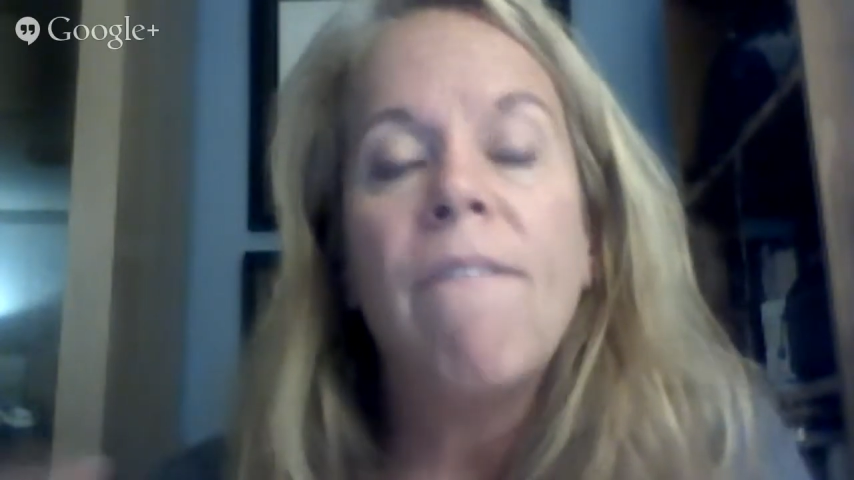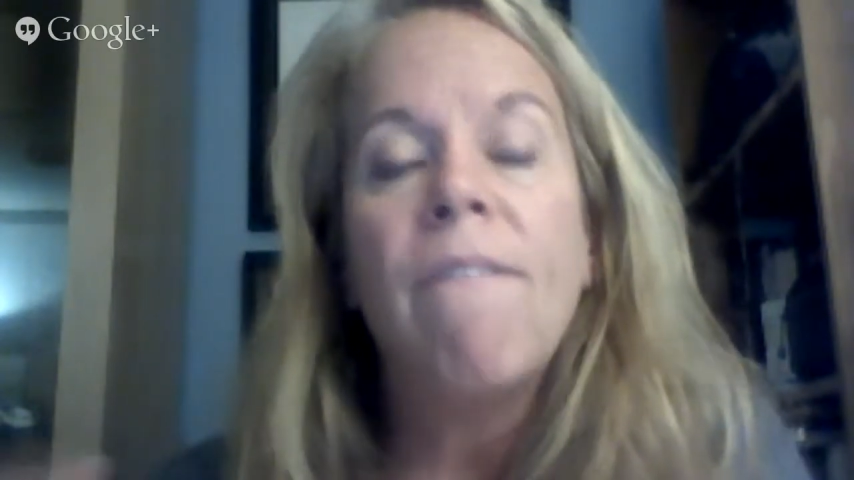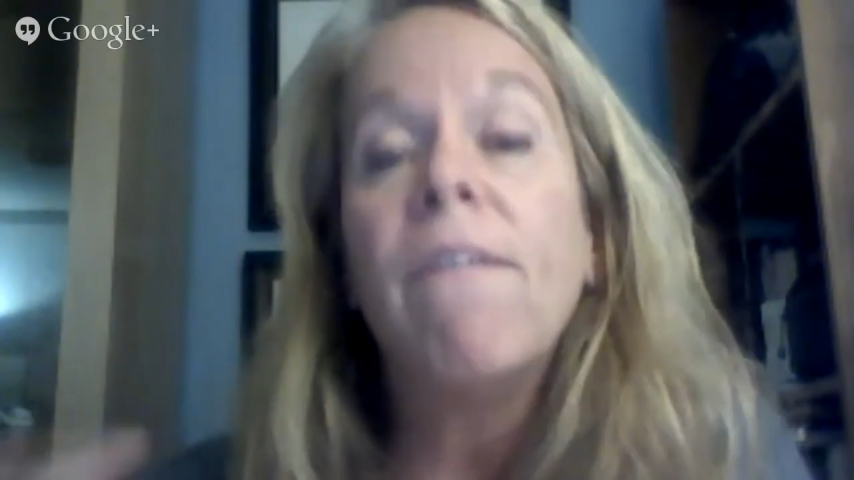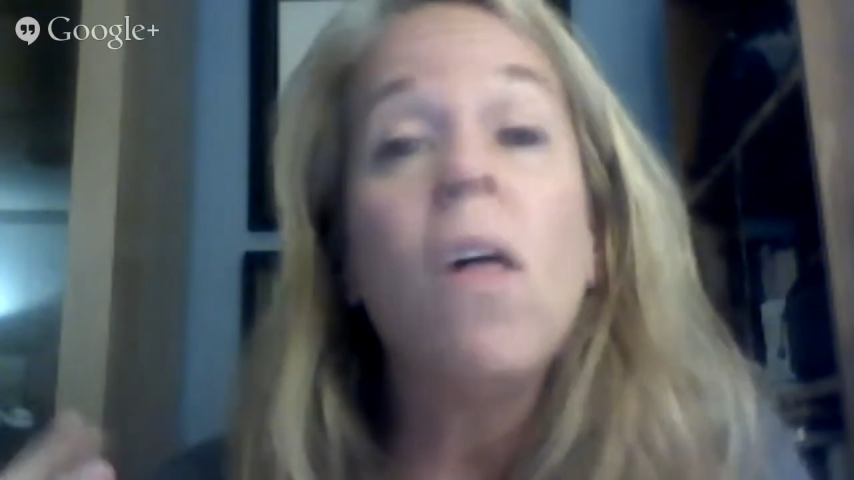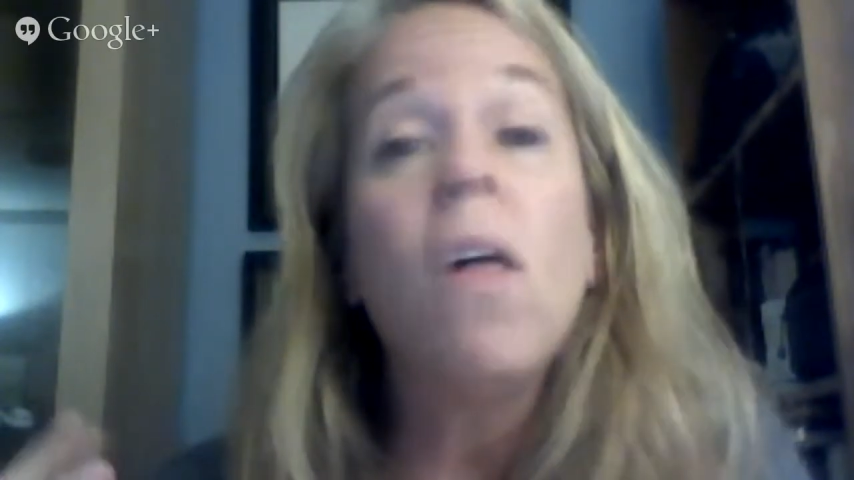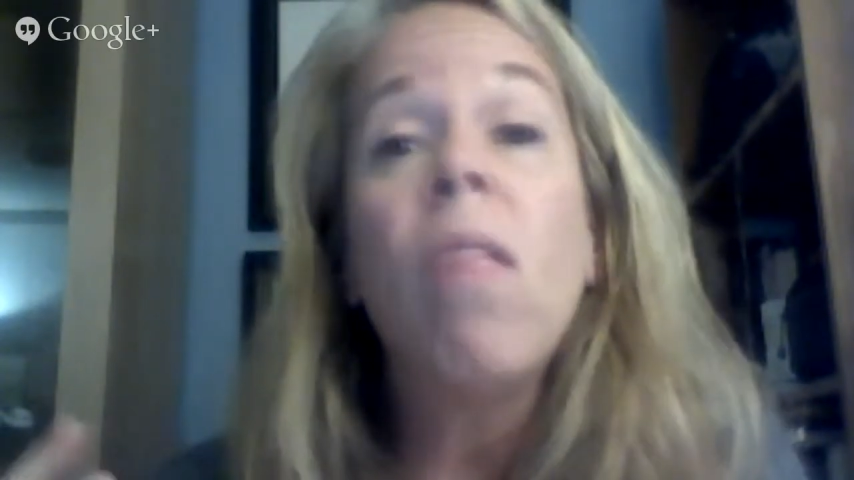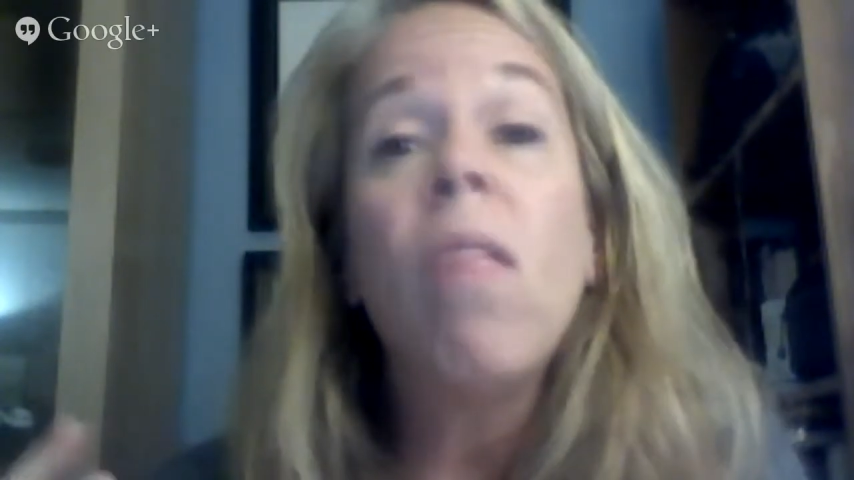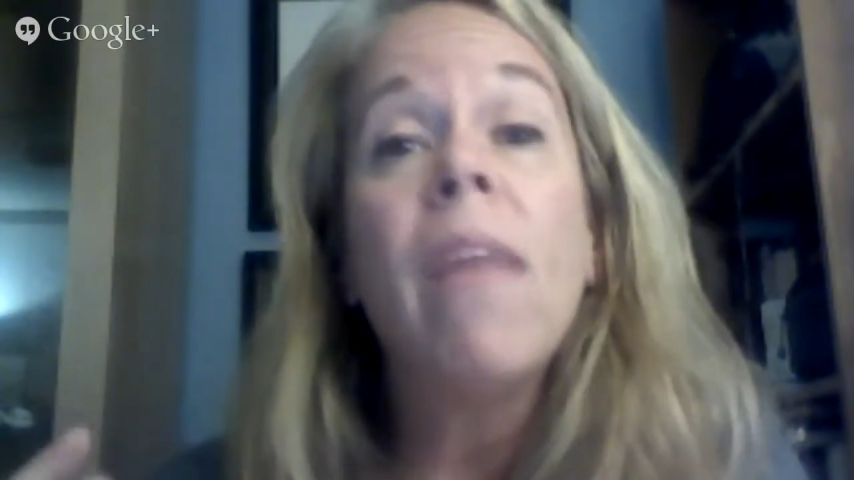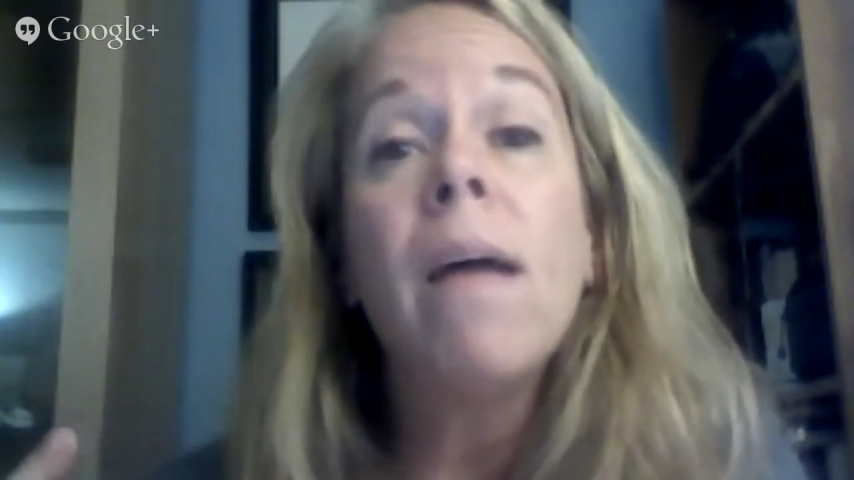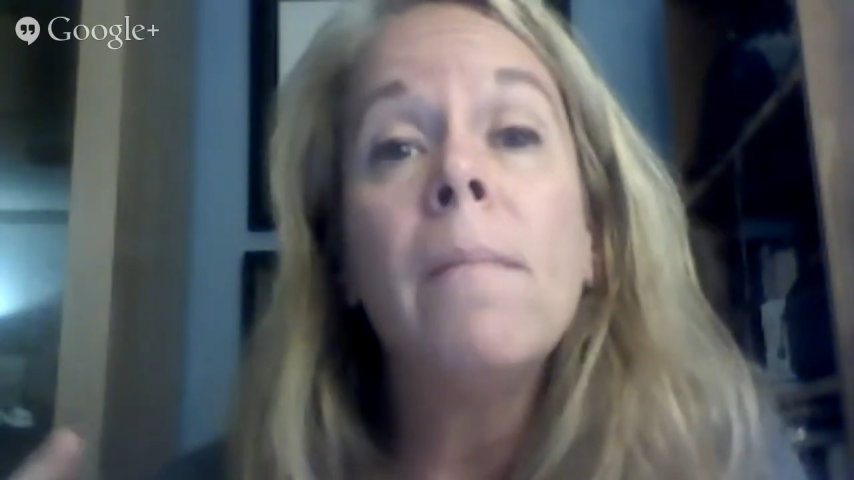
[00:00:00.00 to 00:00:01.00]
fill
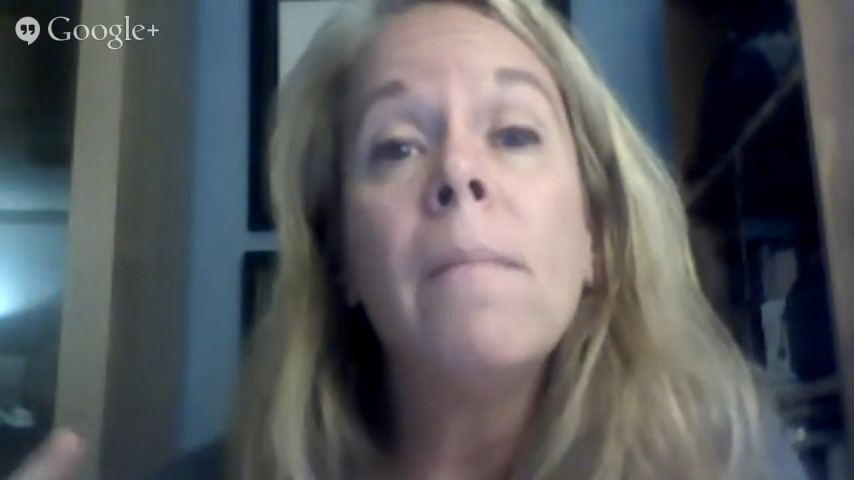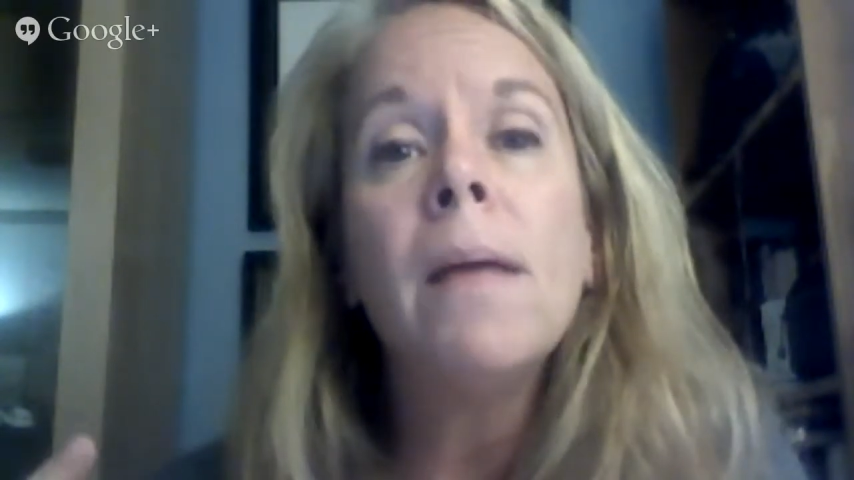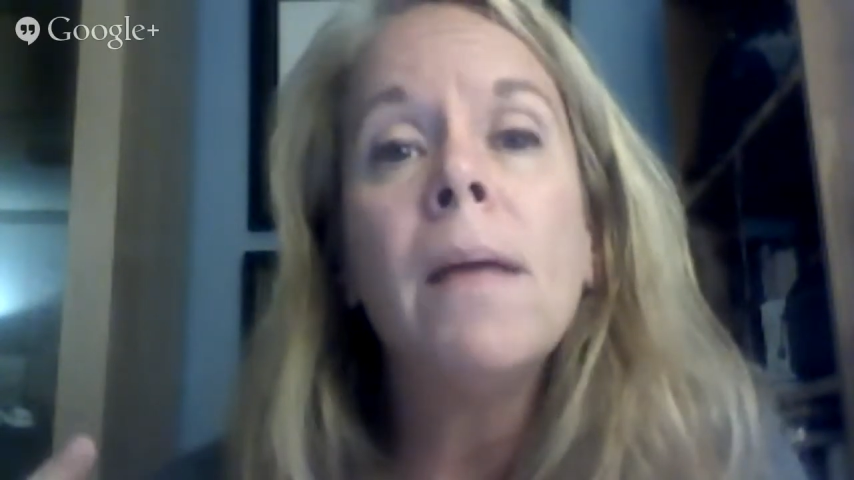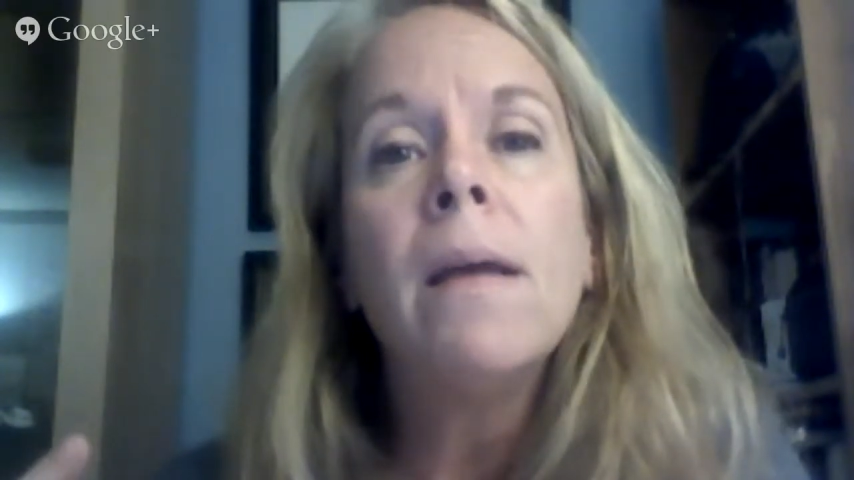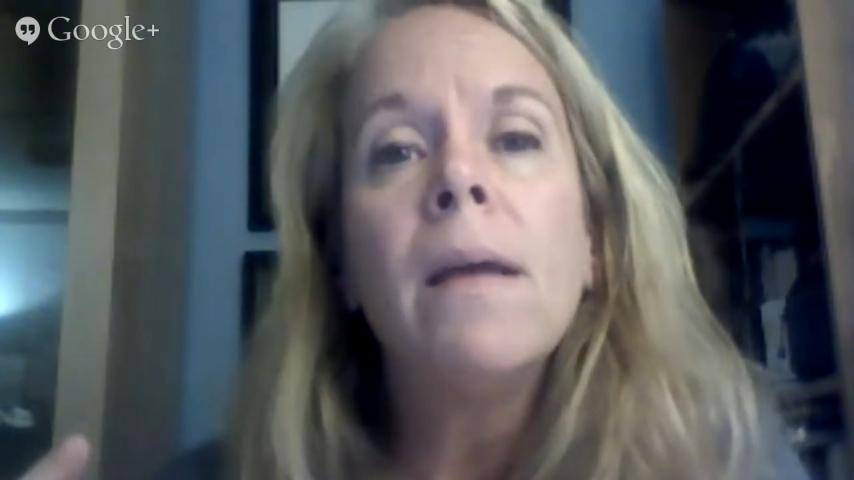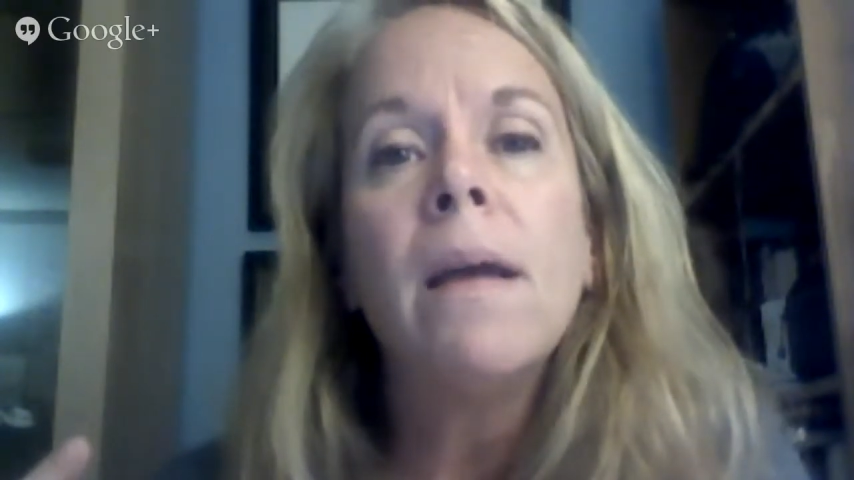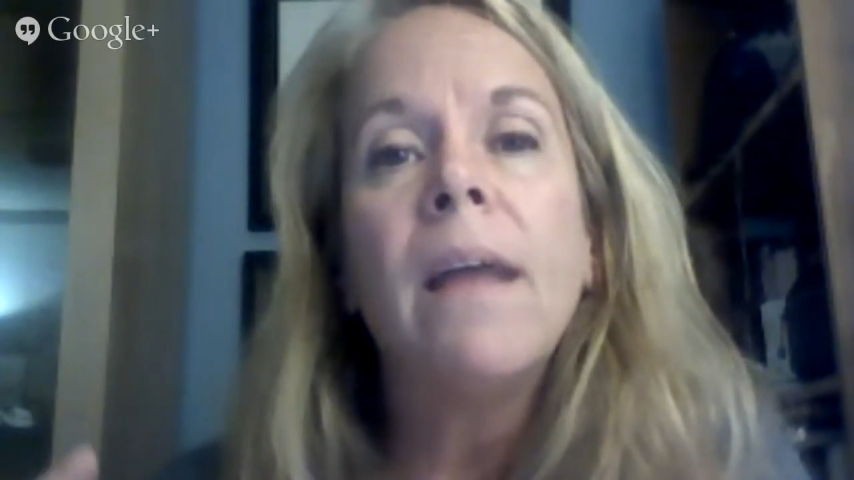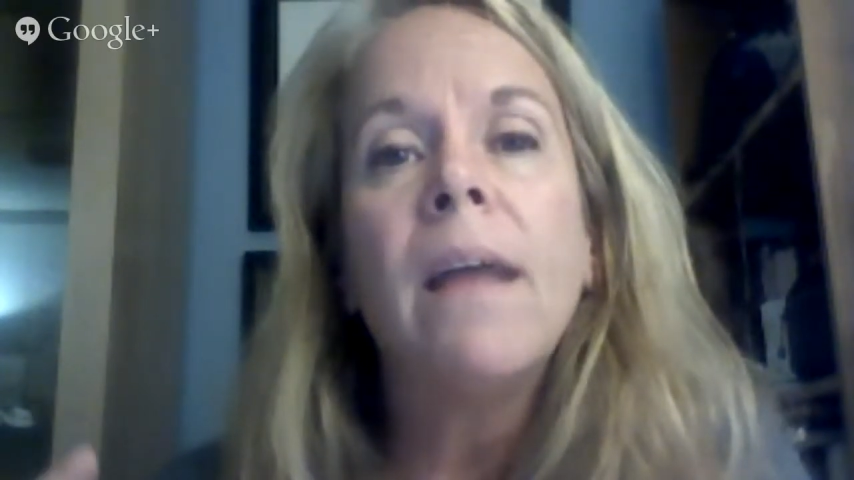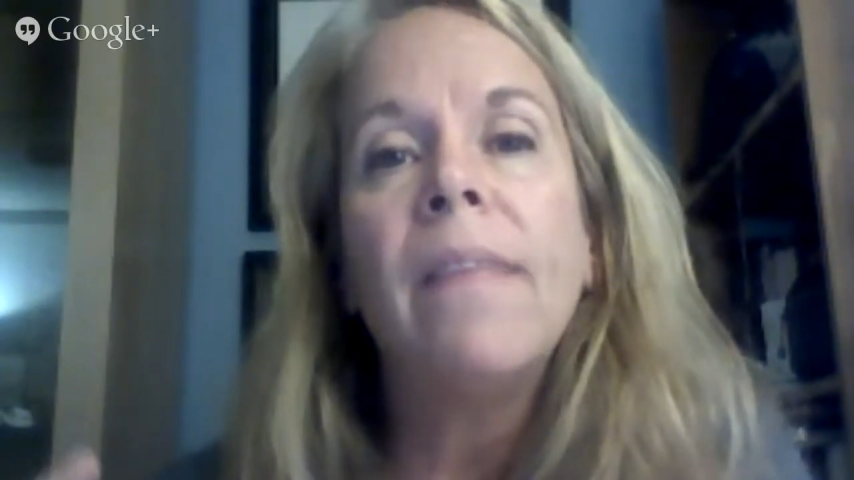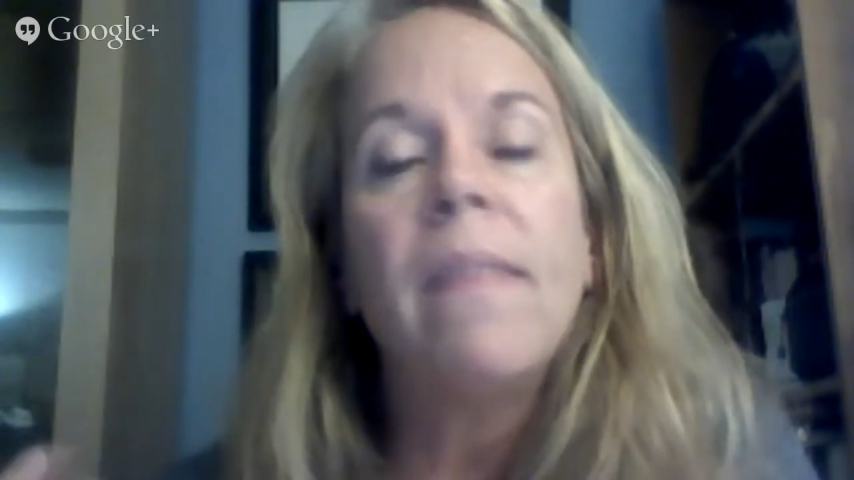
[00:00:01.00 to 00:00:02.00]
them
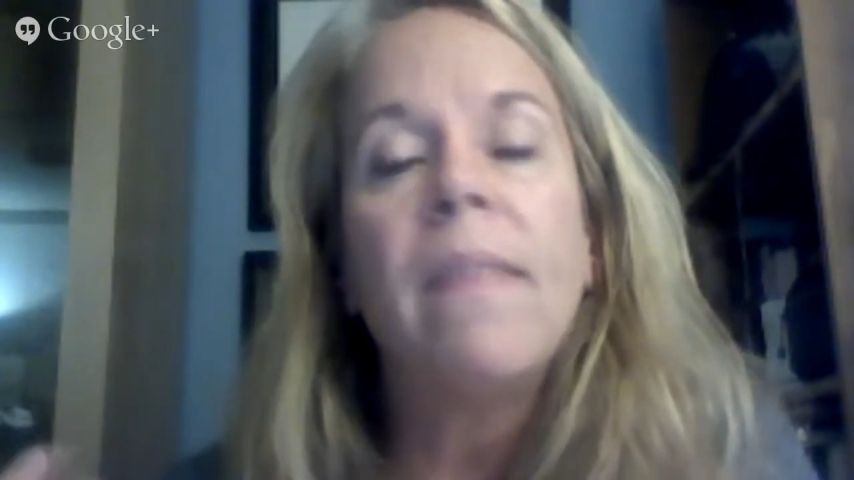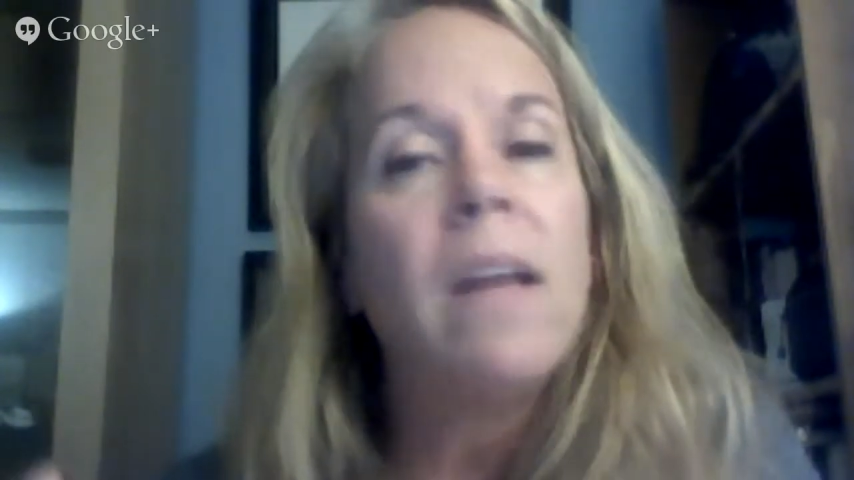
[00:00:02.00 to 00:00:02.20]
and then they